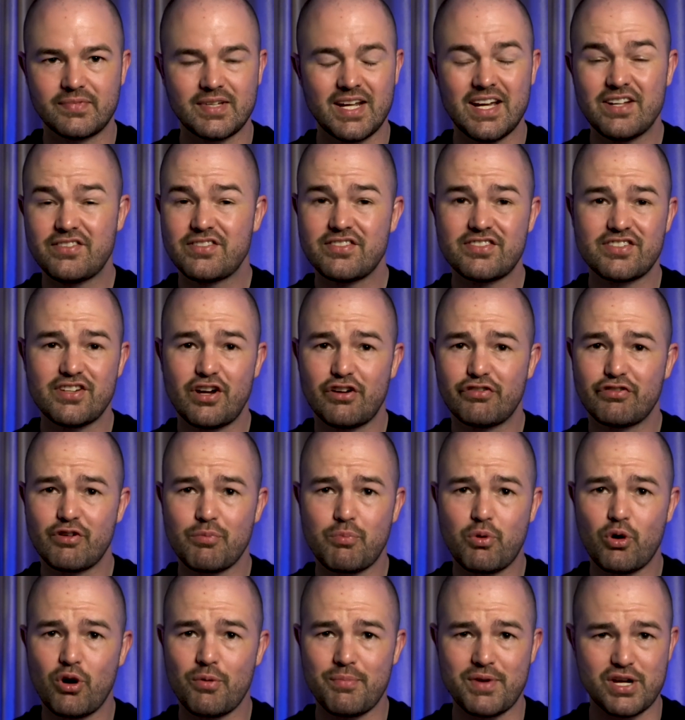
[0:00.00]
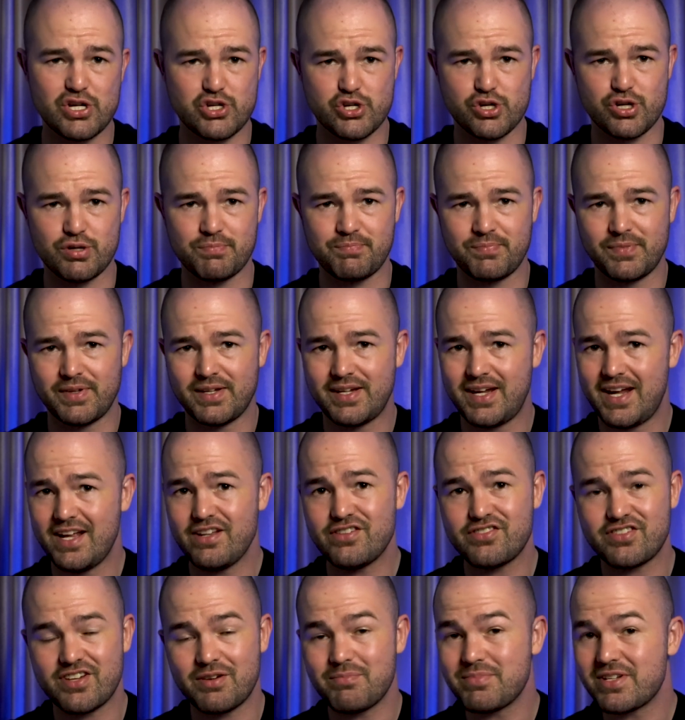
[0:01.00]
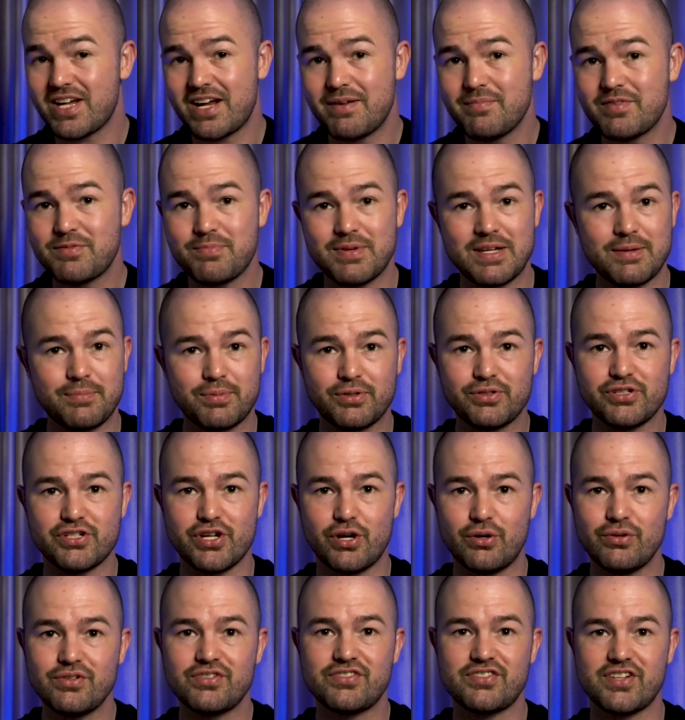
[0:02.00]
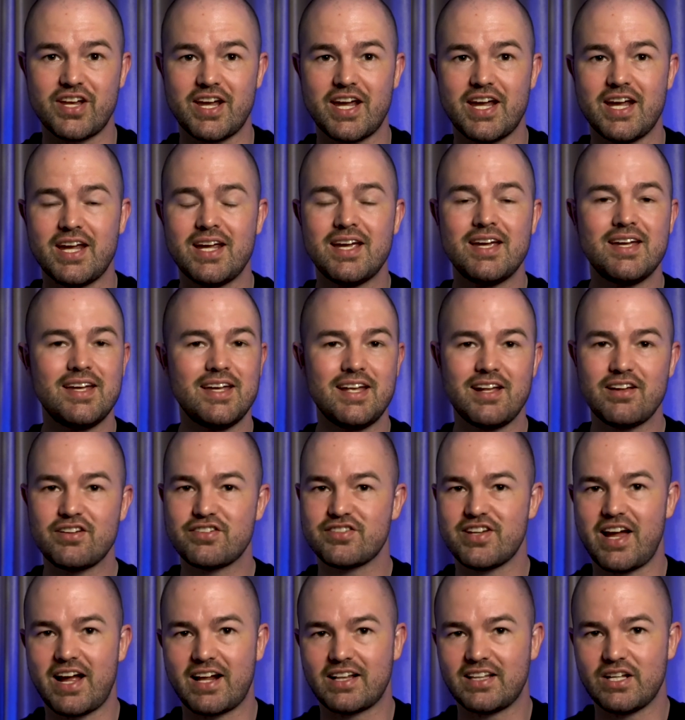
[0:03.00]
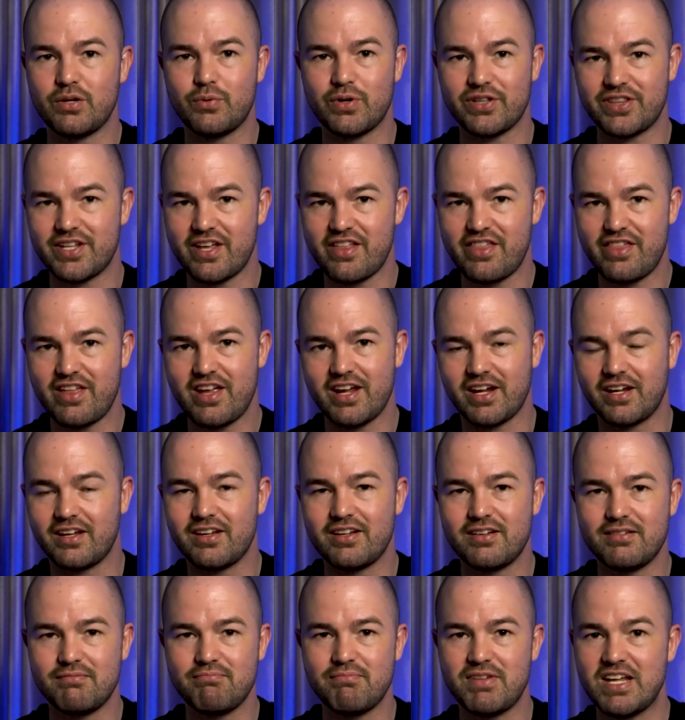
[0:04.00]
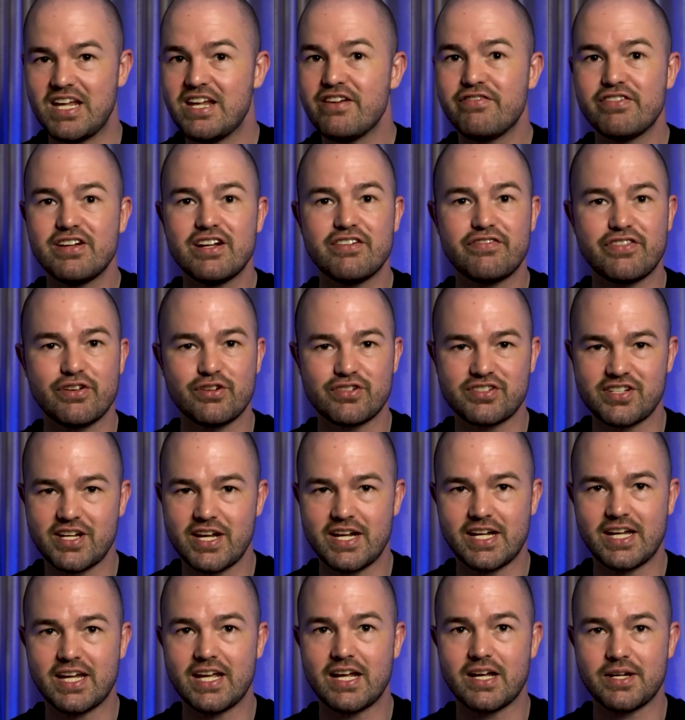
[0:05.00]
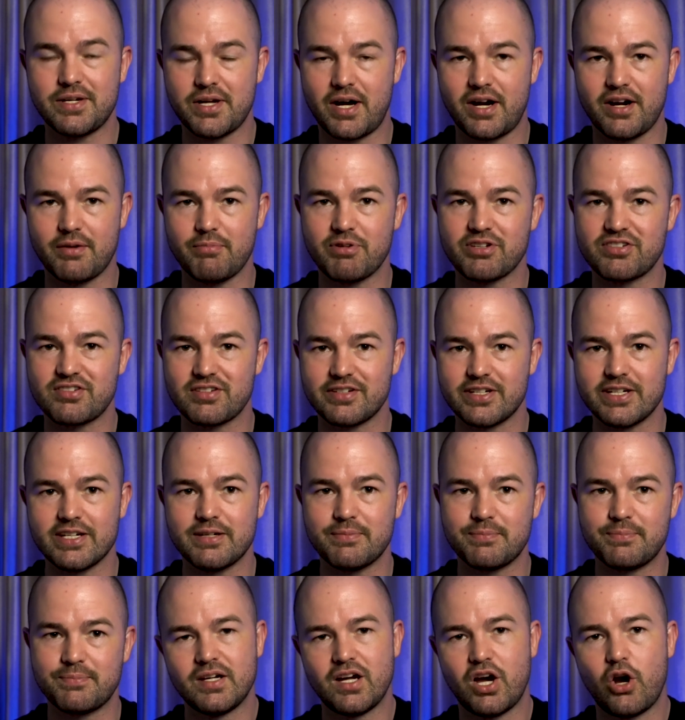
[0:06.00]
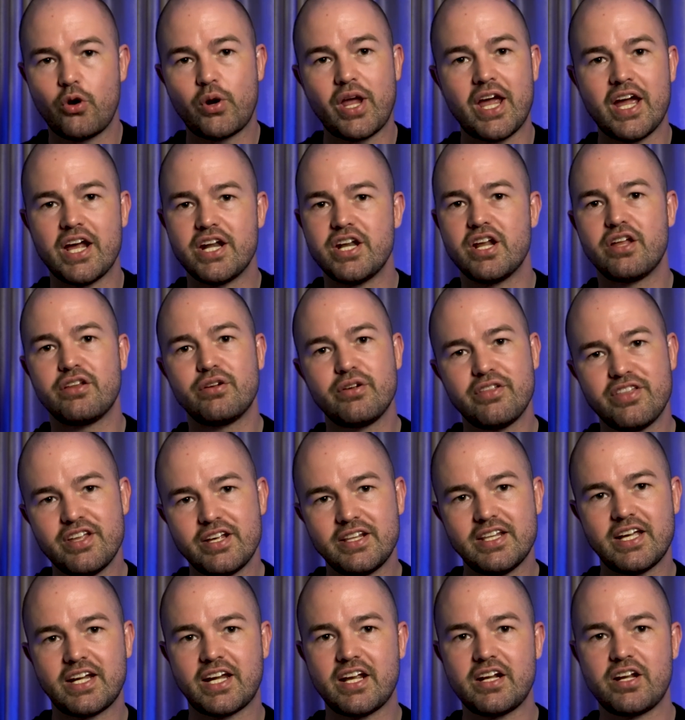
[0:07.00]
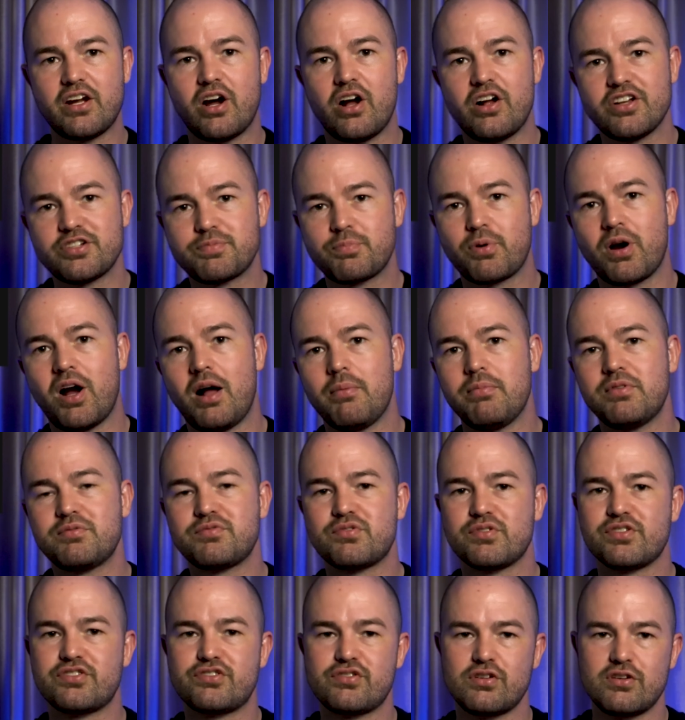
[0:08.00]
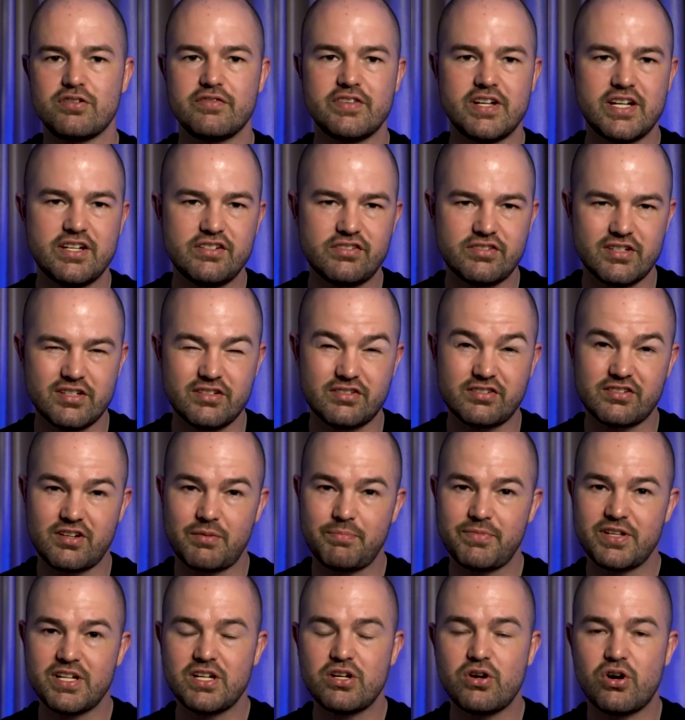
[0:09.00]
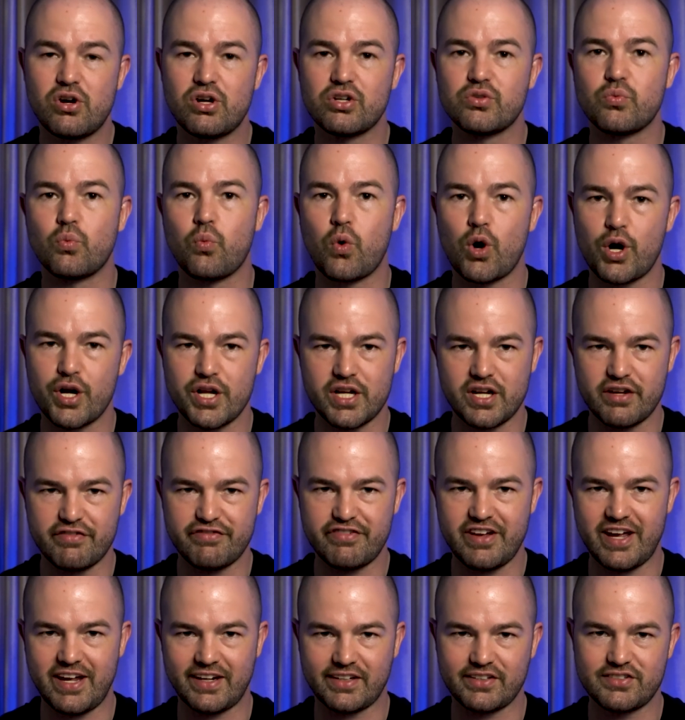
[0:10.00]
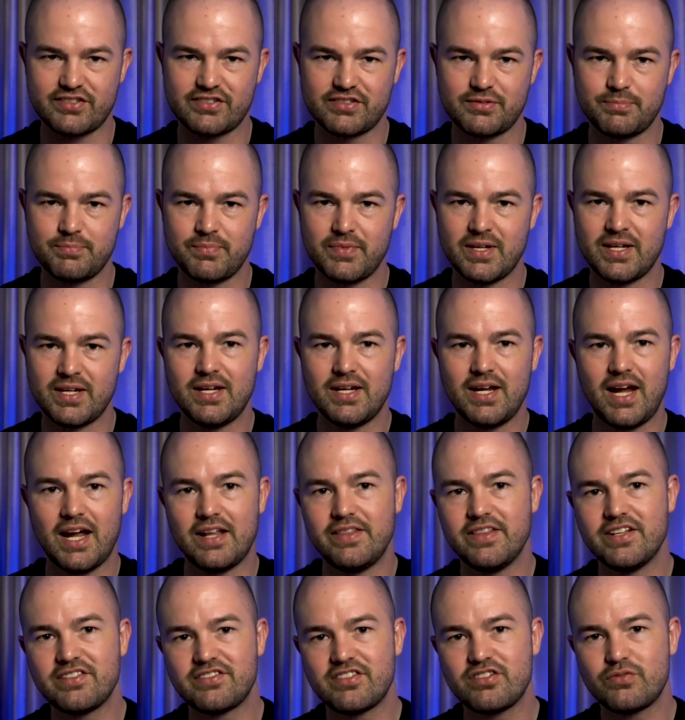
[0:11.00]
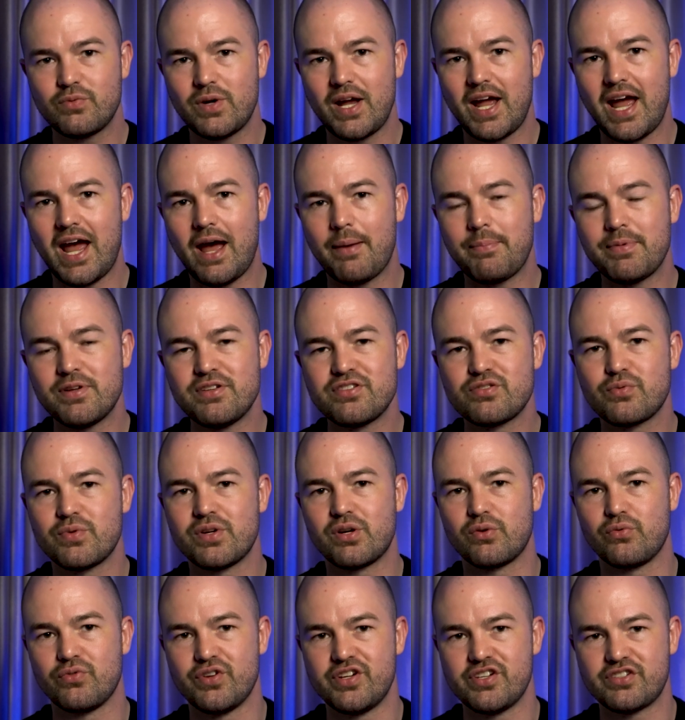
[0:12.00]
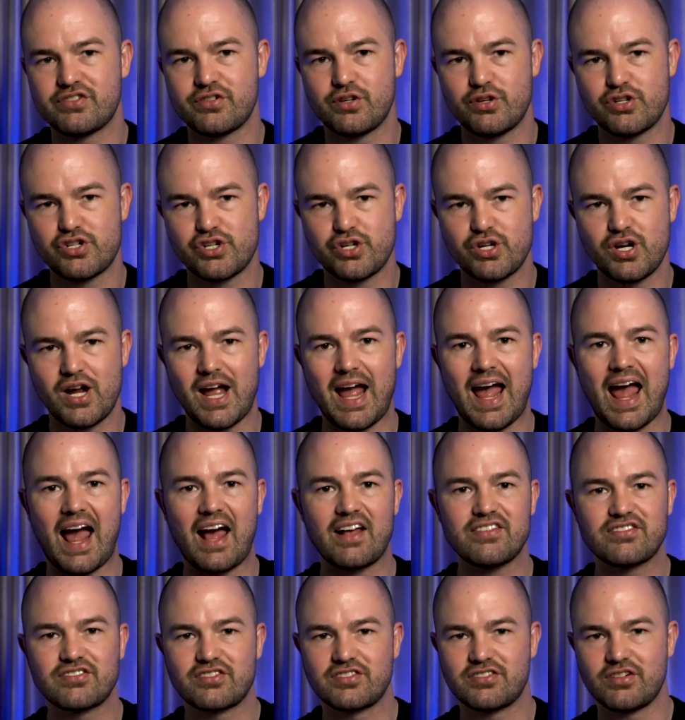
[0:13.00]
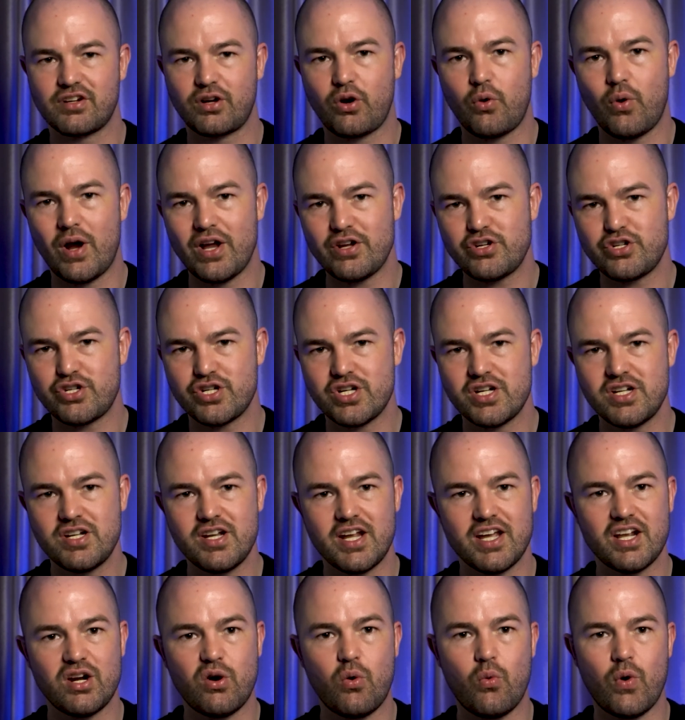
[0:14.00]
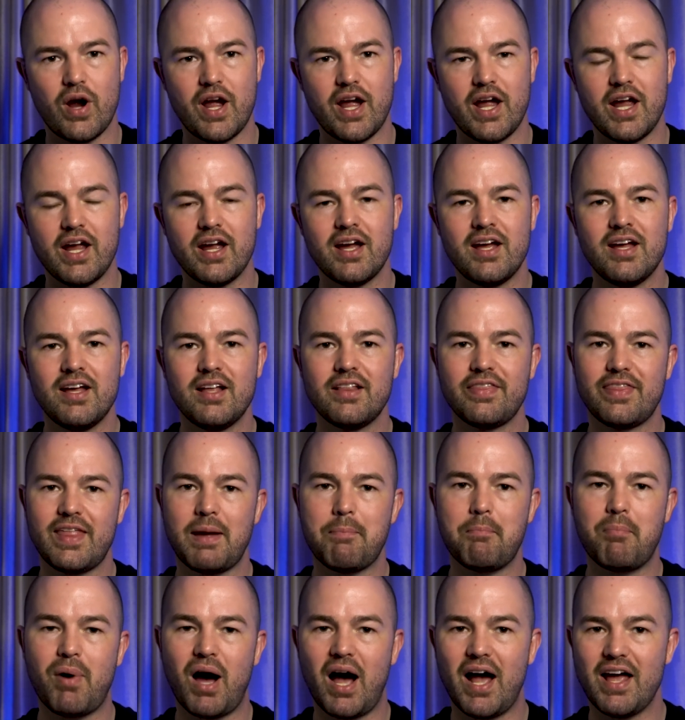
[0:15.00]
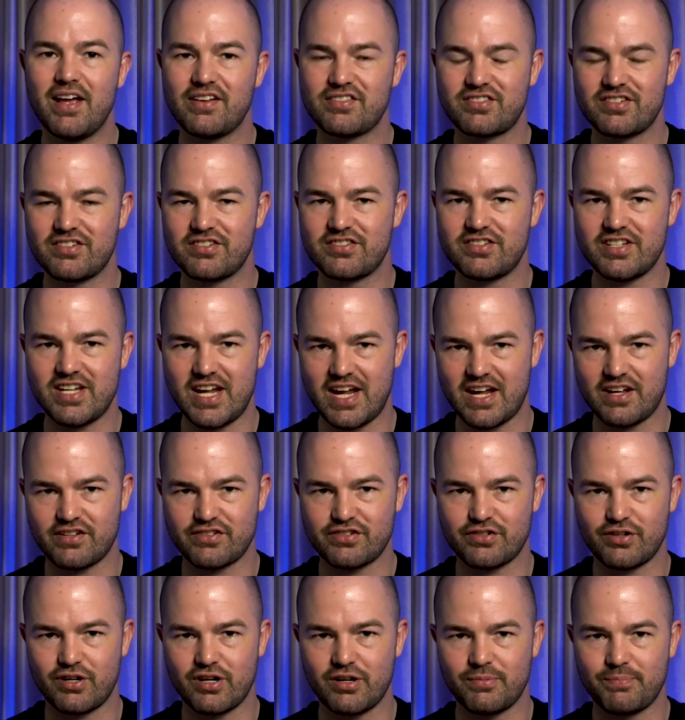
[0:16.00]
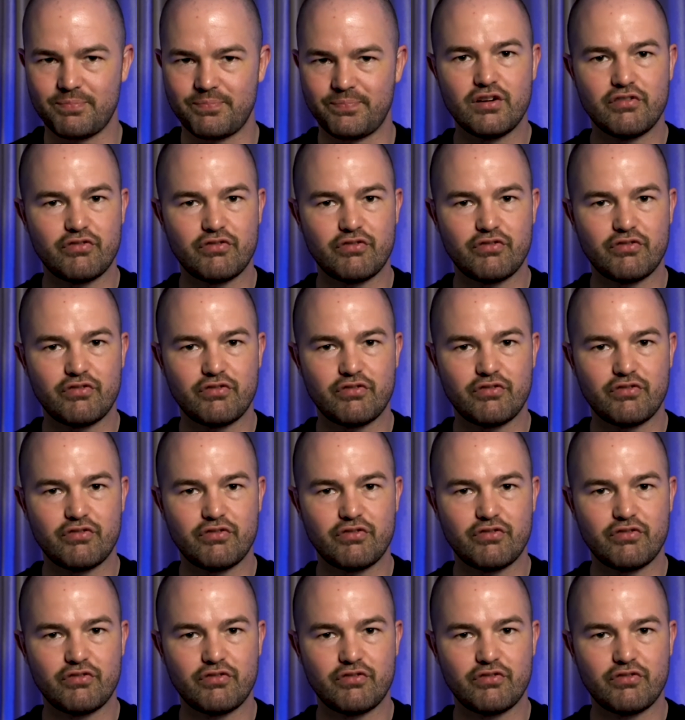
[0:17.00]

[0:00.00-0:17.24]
It's a self-report measure, and sometimes people don't say exactly what they think, even if they're saying it anonymously. Okay, another thing that can cause problems with surveys is something called wording effects. And this is what happens when a researcher asks a question in a way that biases the answer.